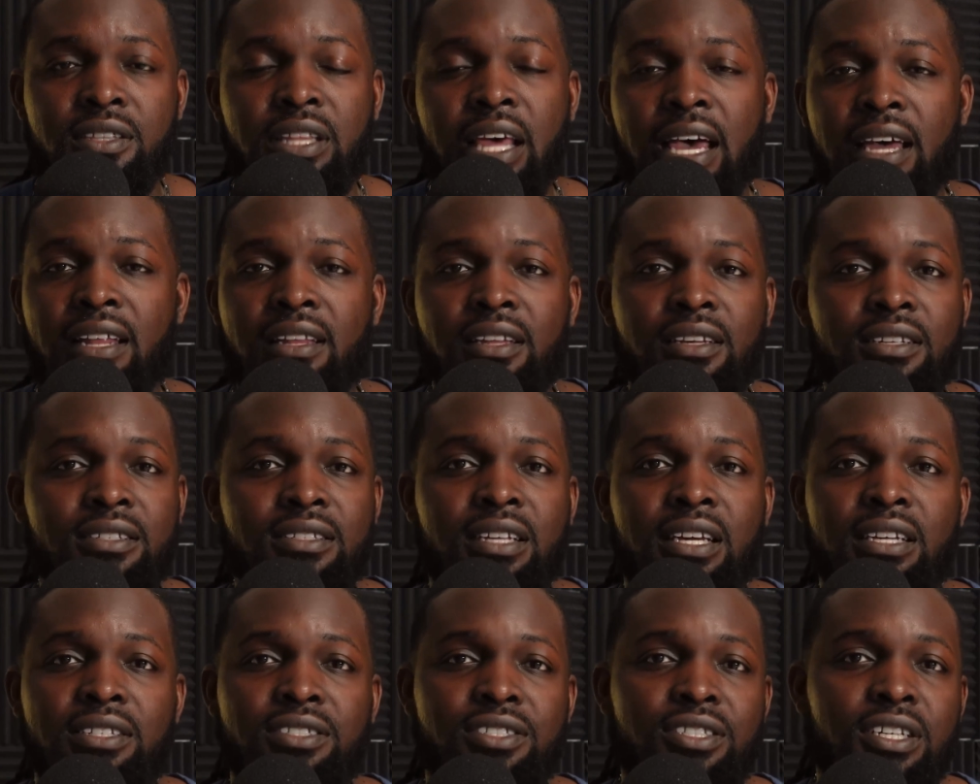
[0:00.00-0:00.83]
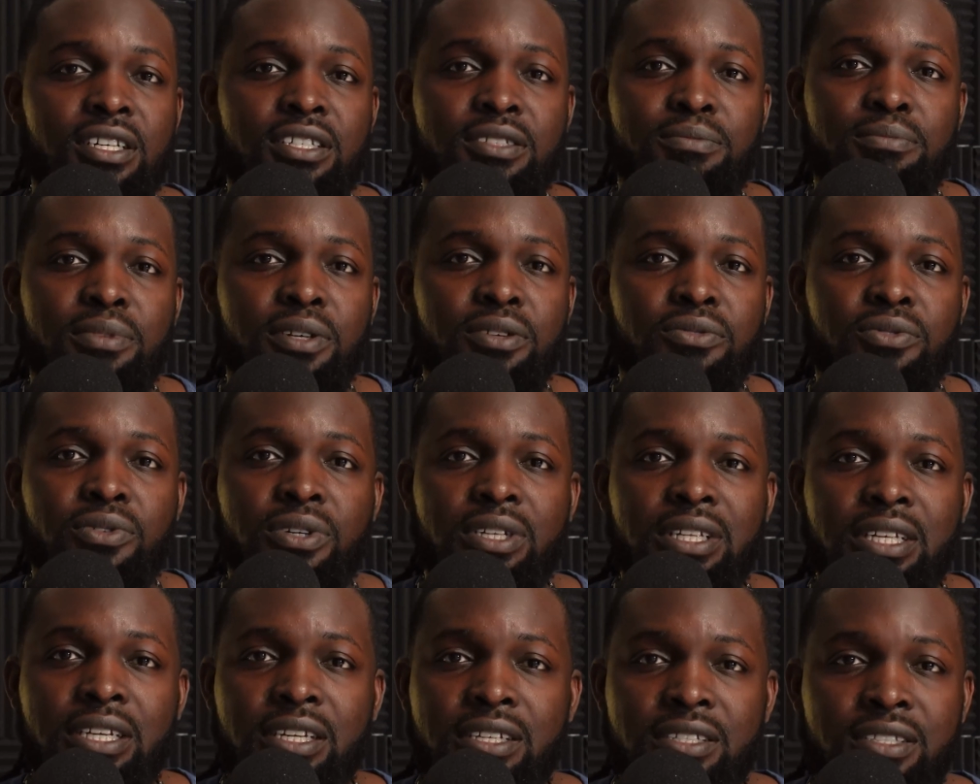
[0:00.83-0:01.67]
That list has just been
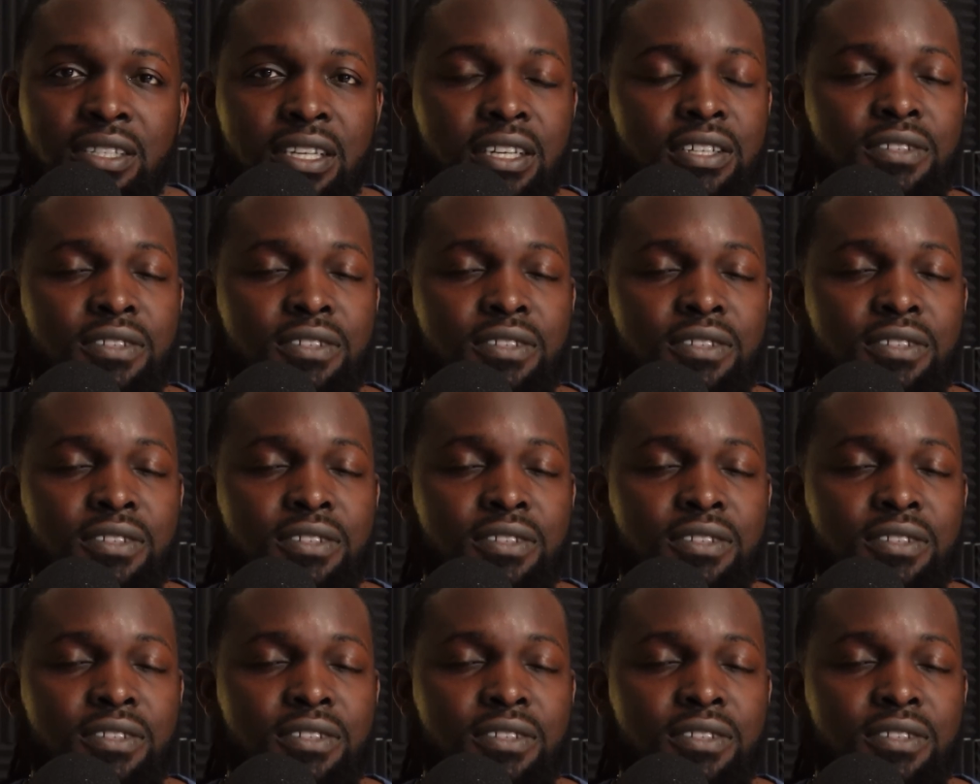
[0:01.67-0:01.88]
released.